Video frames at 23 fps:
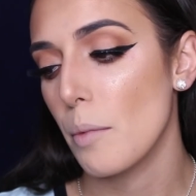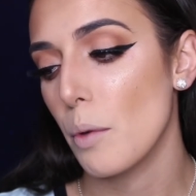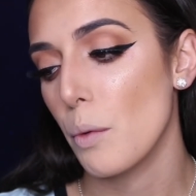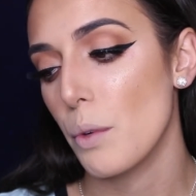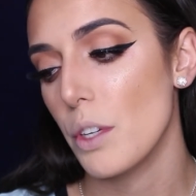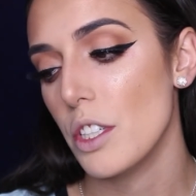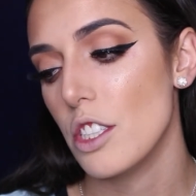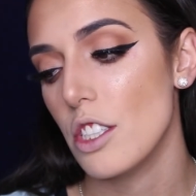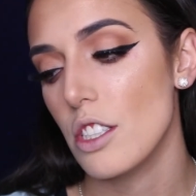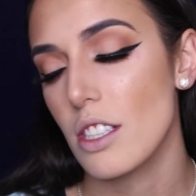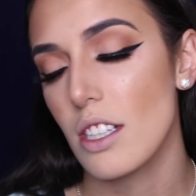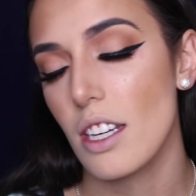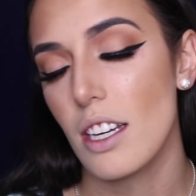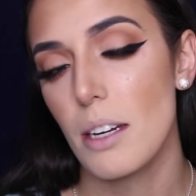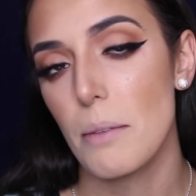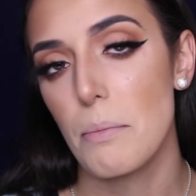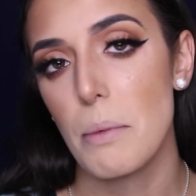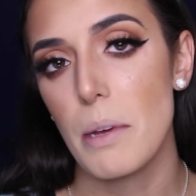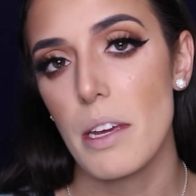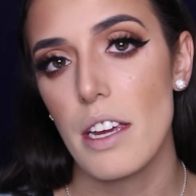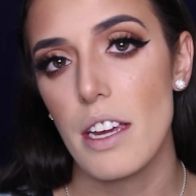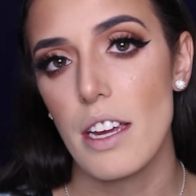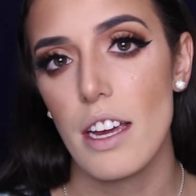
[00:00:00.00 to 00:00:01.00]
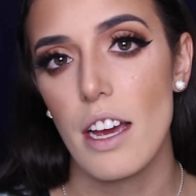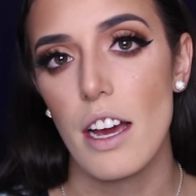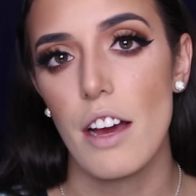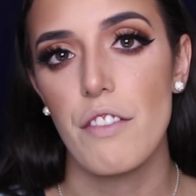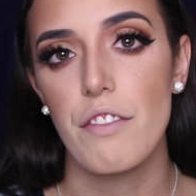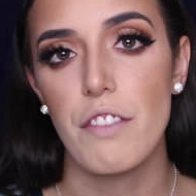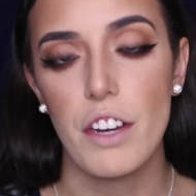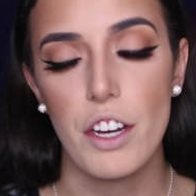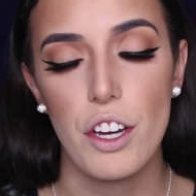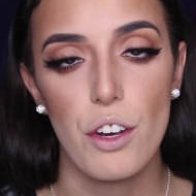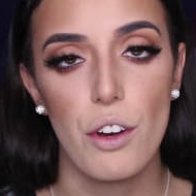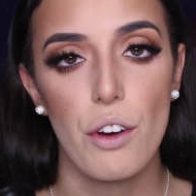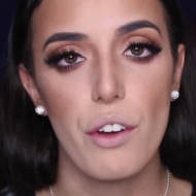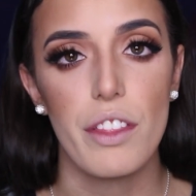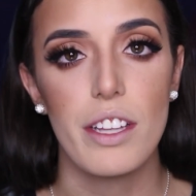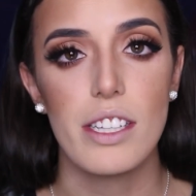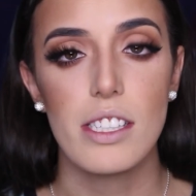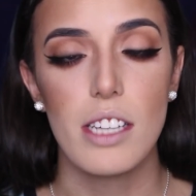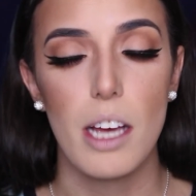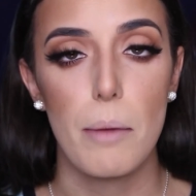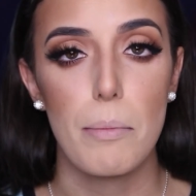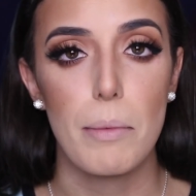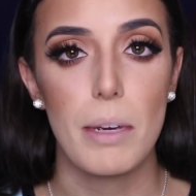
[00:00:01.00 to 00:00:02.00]
which is going to be a video
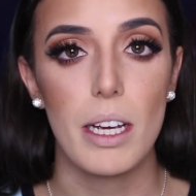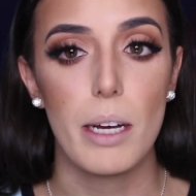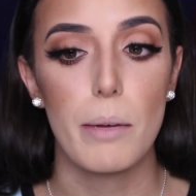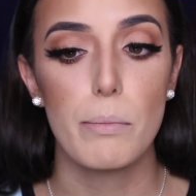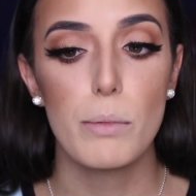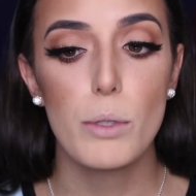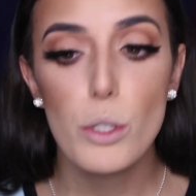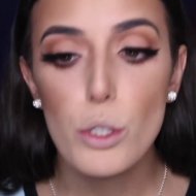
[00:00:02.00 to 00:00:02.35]
that's coming up